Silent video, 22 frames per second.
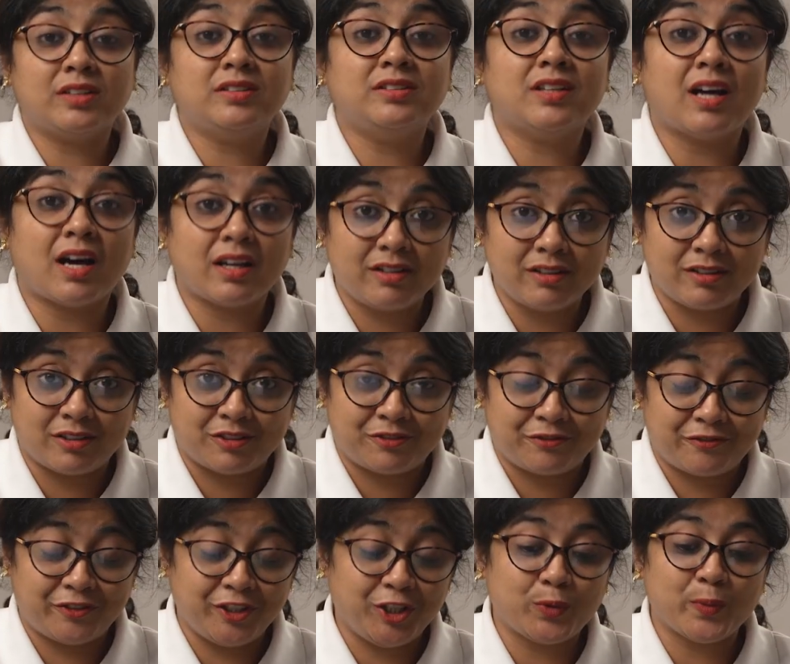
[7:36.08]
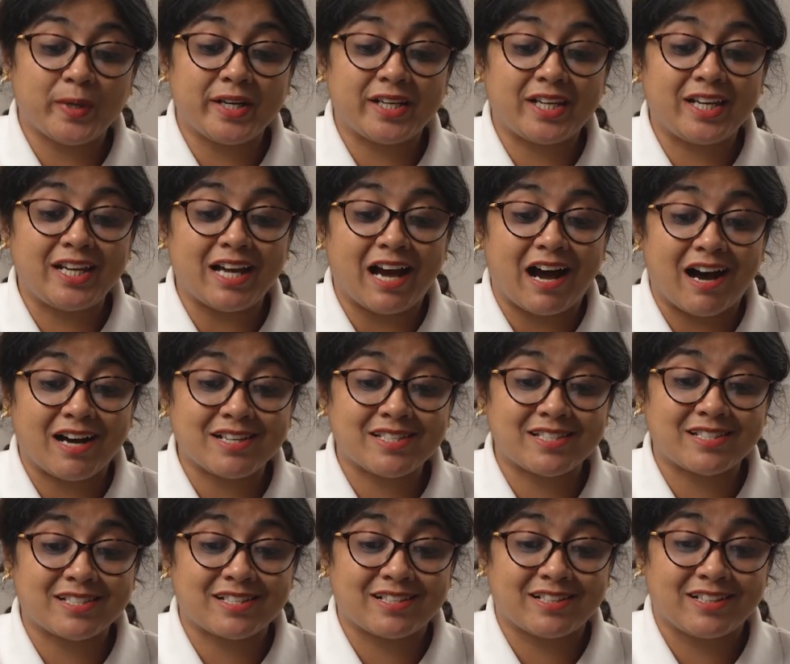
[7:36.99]
another frequently
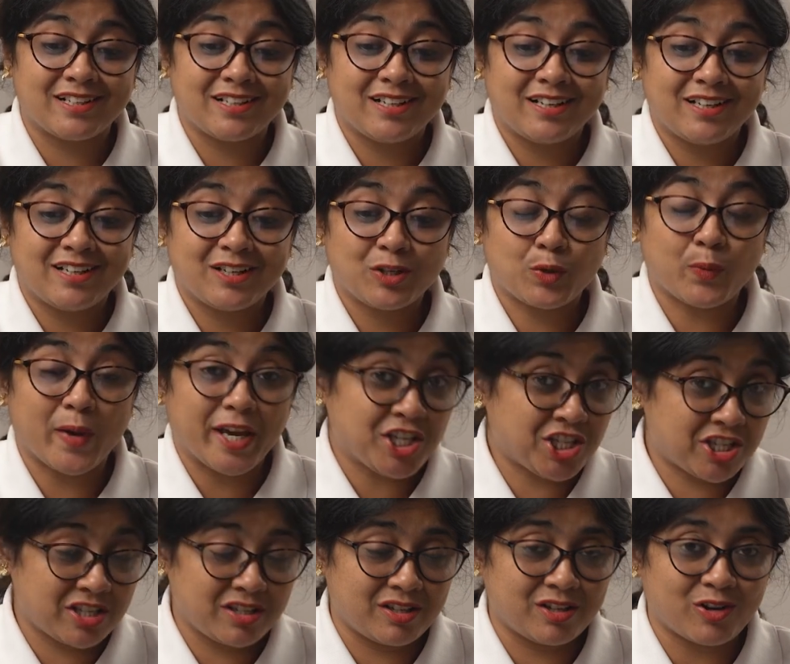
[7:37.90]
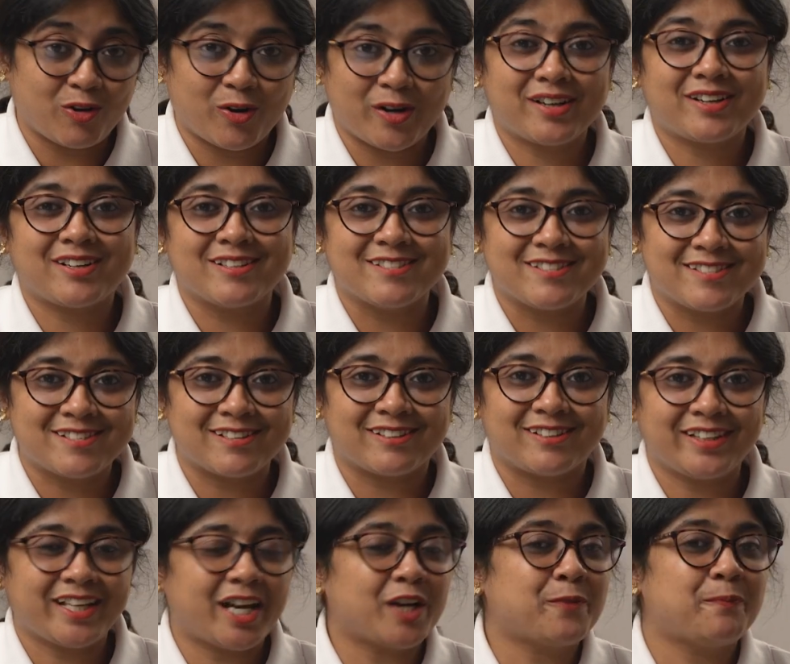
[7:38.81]
asked question or a
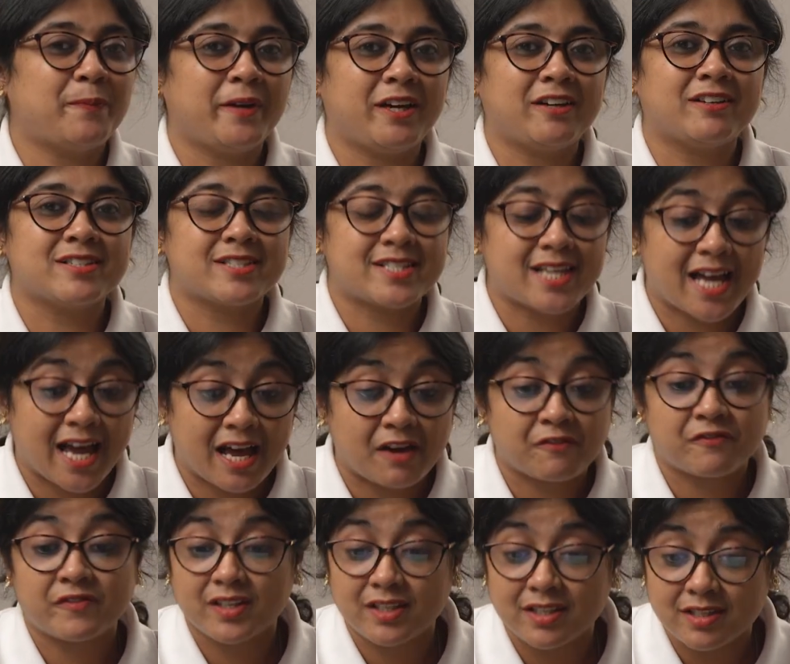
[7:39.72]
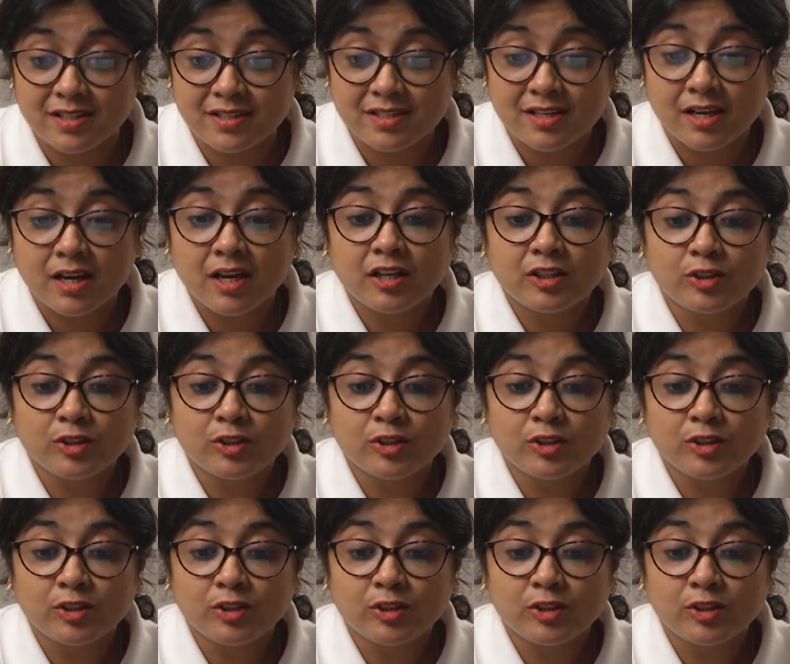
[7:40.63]
concern that parents have is,